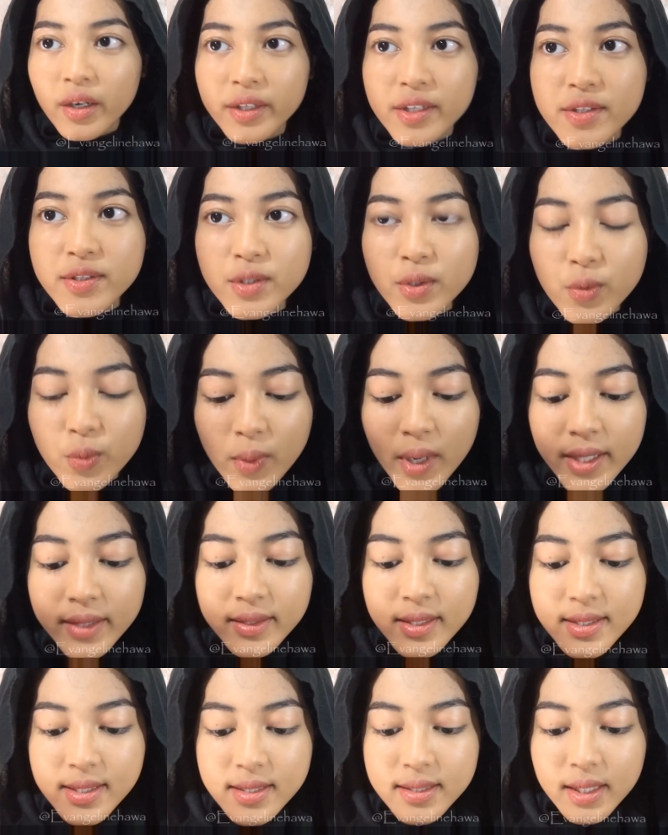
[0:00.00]
Okay, so
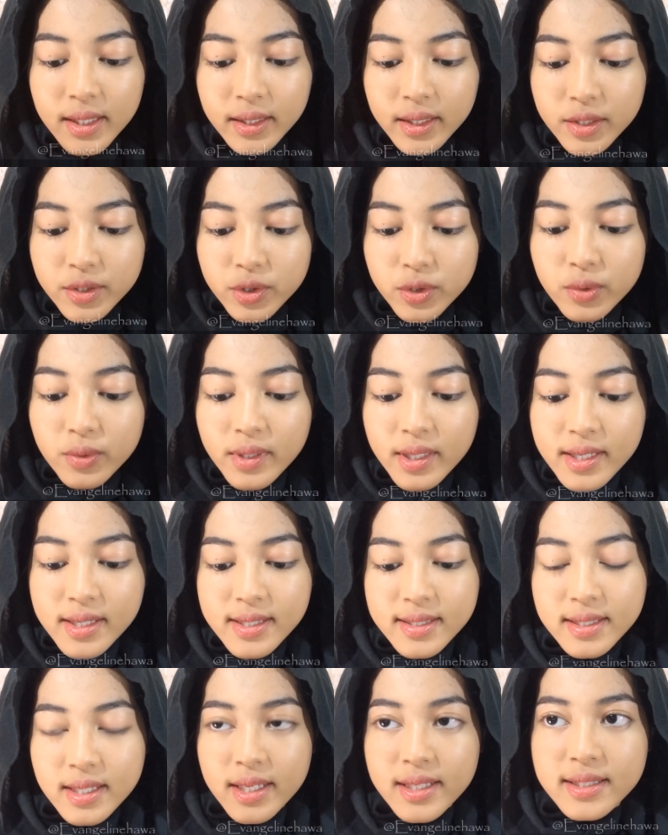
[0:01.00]
what this is gonna do
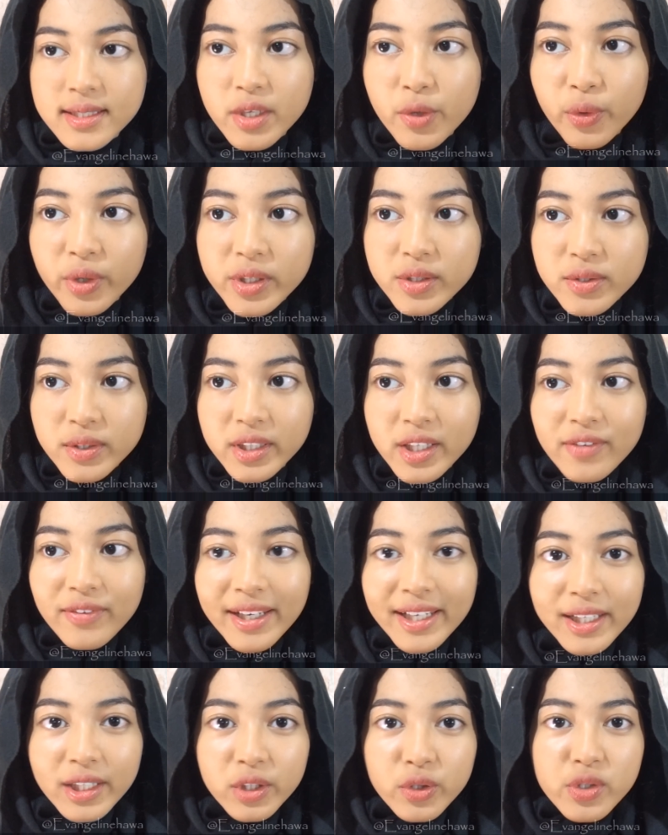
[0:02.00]
is it's going to give
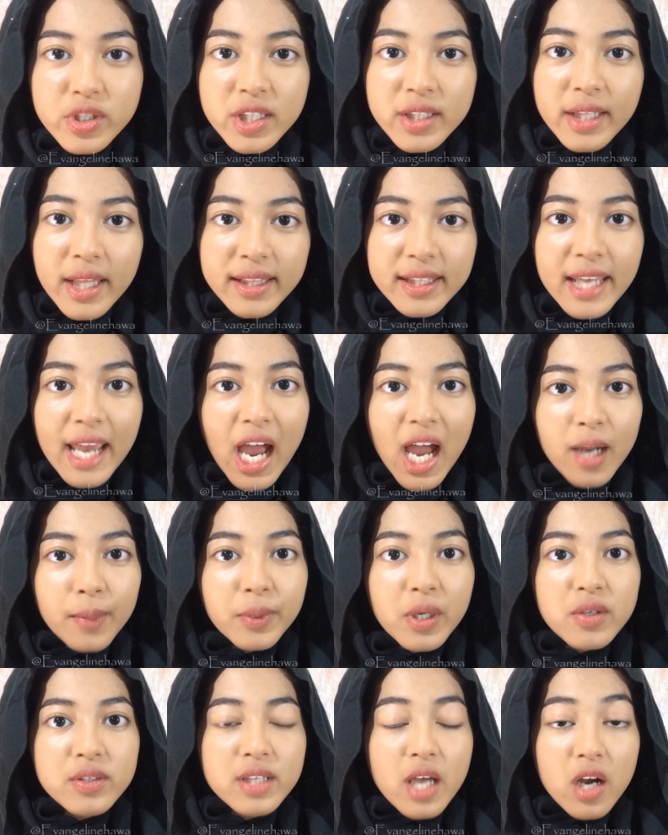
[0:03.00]
an illusion that the
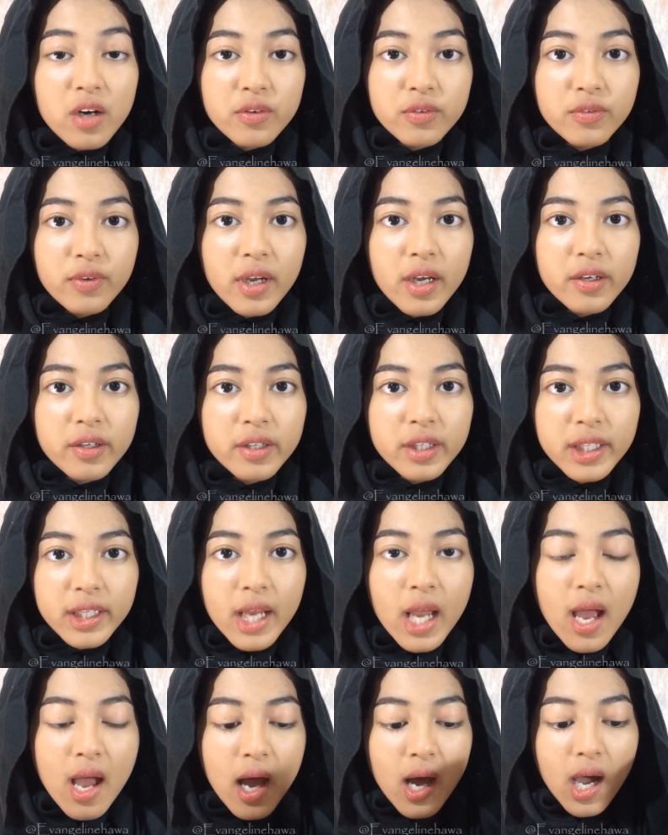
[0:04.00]
eyebrows are
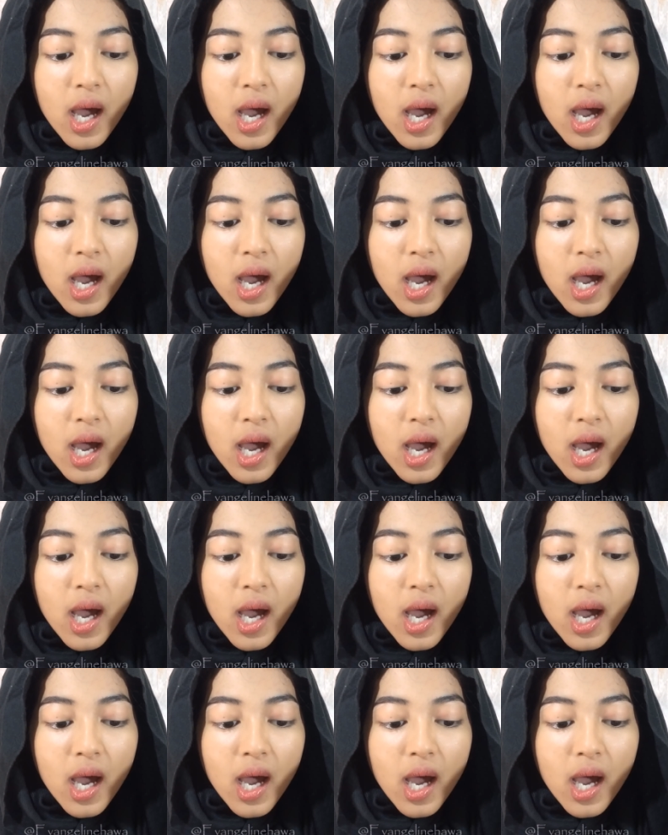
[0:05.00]
very